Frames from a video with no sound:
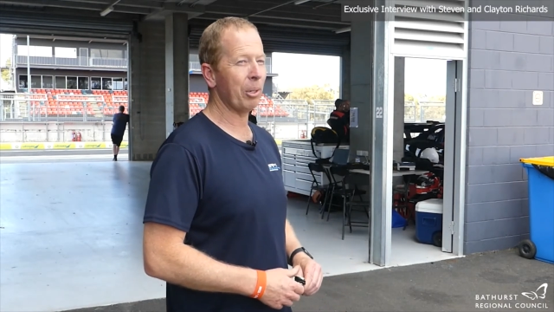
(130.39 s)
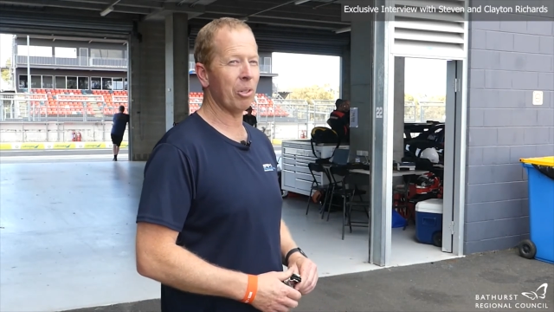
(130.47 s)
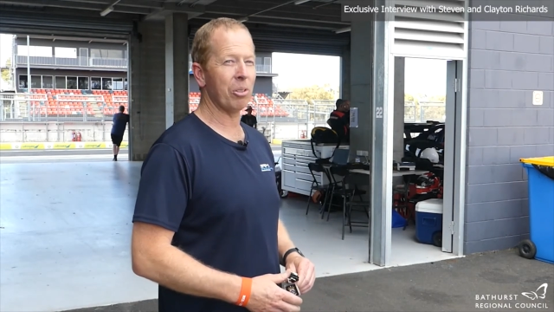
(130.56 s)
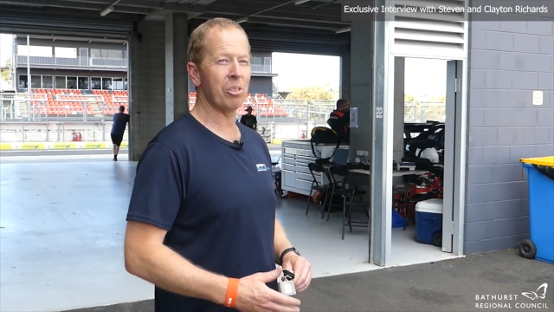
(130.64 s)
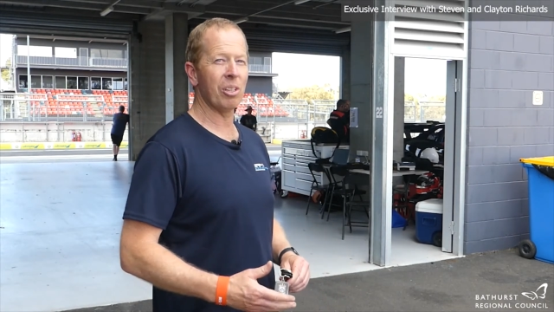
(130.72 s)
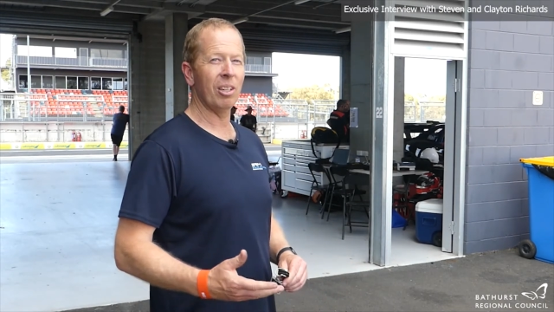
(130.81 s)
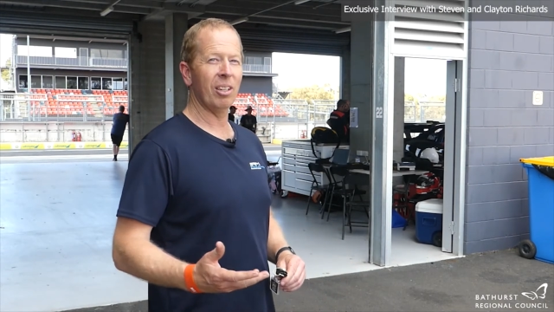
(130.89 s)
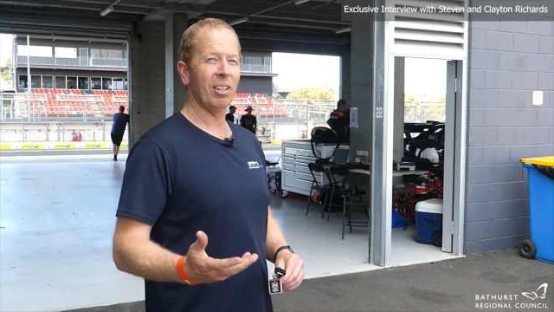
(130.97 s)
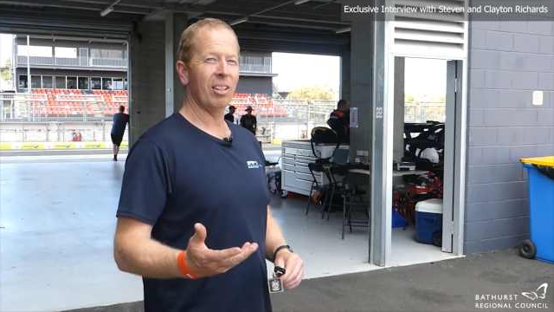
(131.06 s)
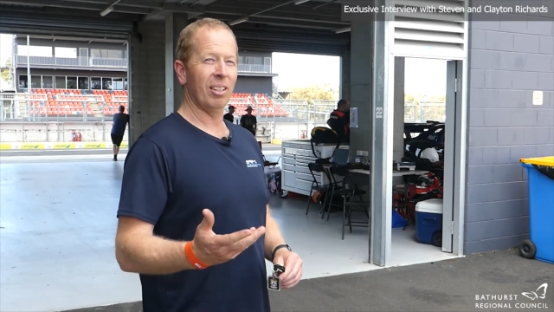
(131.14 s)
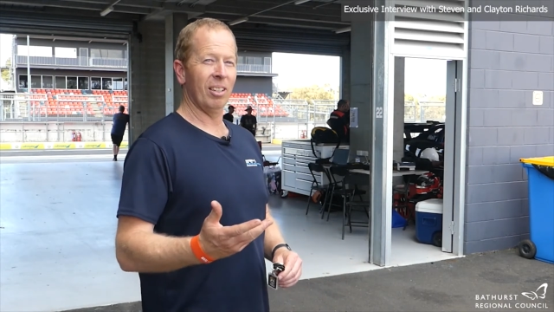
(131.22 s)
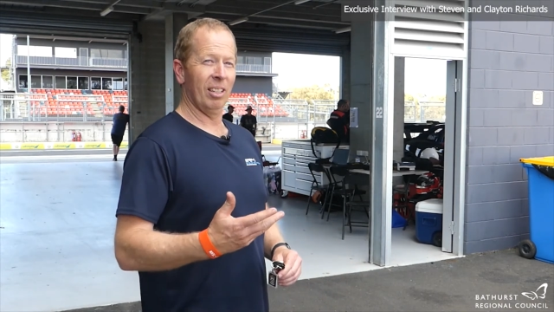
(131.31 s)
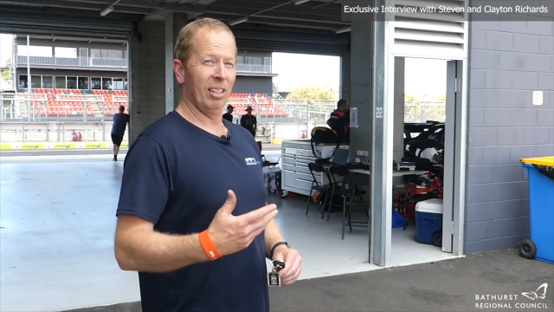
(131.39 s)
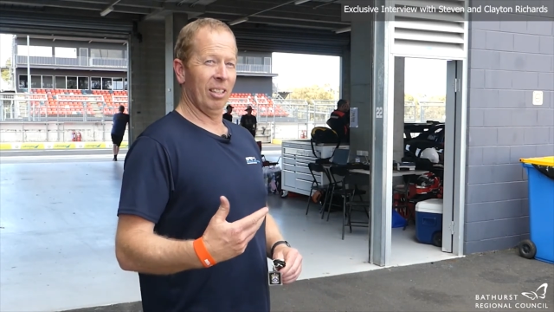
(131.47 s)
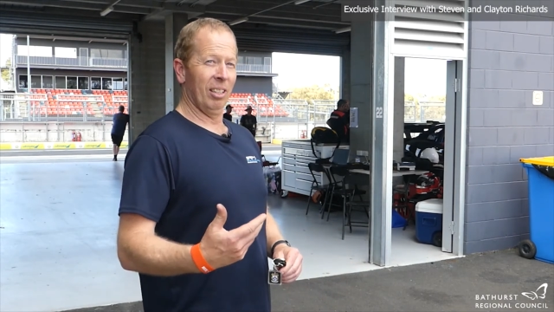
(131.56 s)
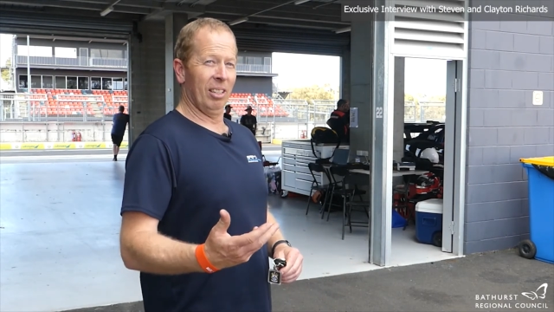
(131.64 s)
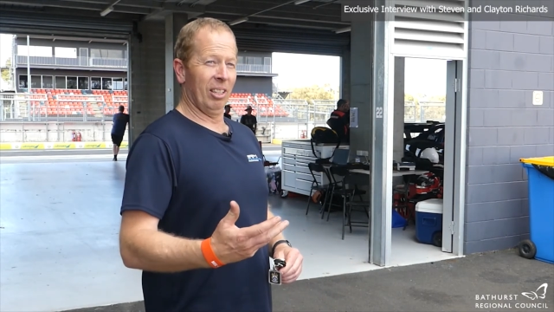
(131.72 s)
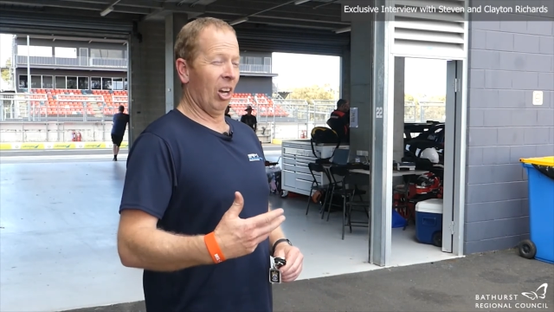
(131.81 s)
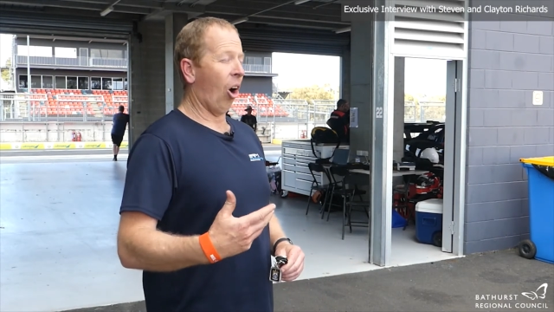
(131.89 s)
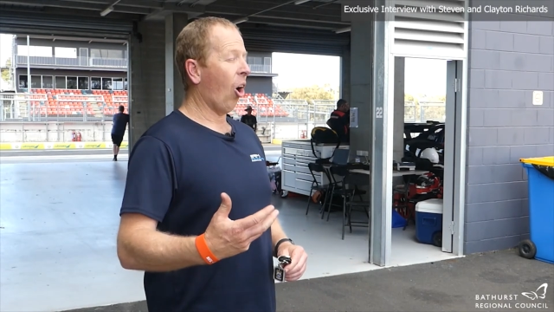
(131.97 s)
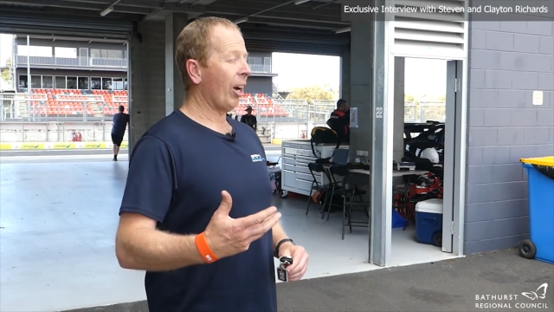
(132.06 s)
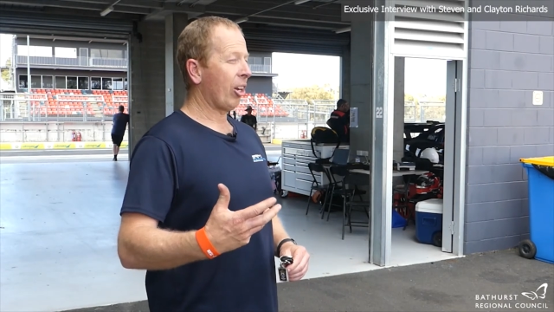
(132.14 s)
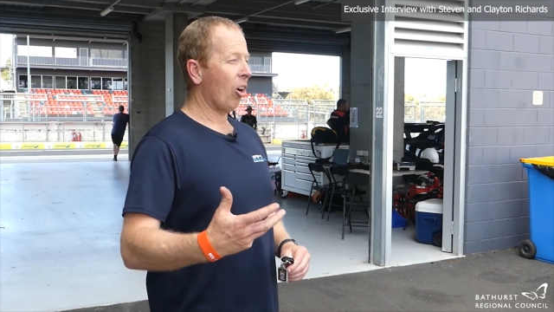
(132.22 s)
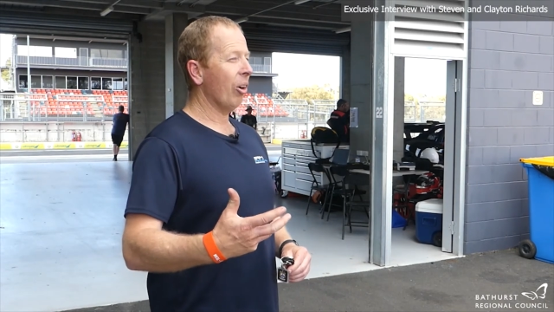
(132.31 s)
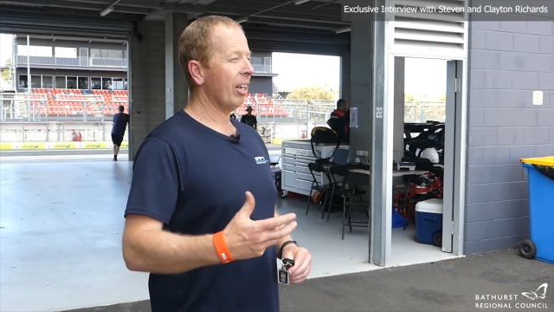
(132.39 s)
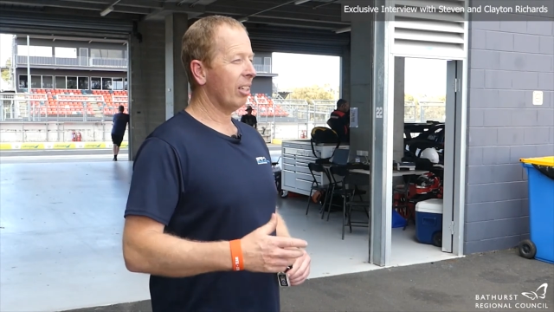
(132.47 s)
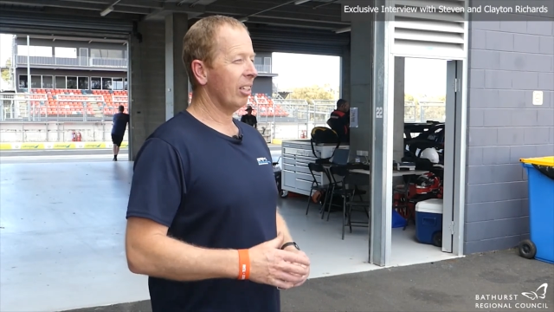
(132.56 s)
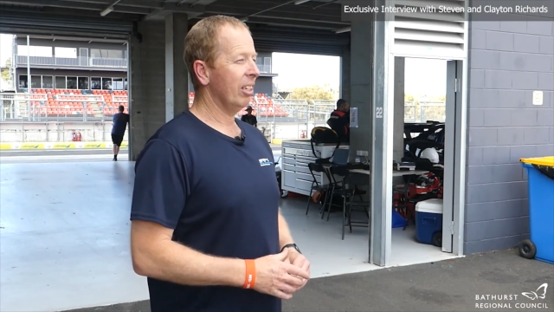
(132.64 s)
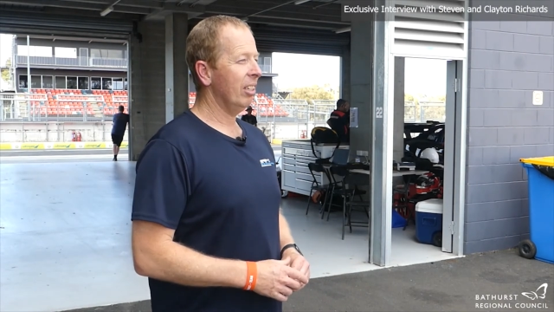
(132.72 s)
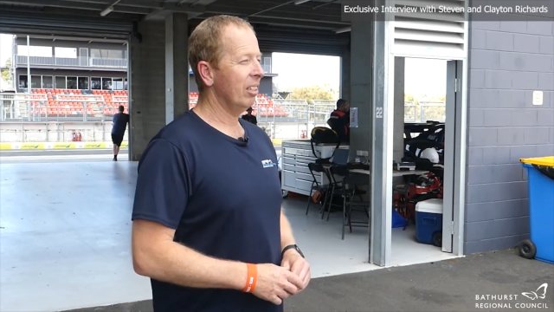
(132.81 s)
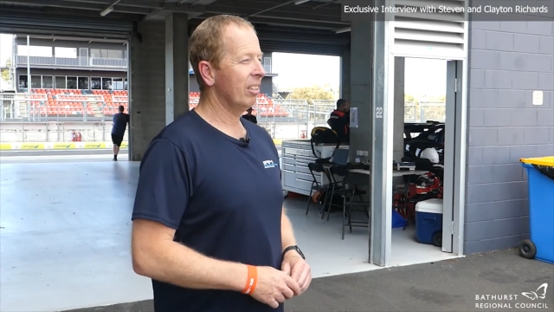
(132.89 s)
because iconically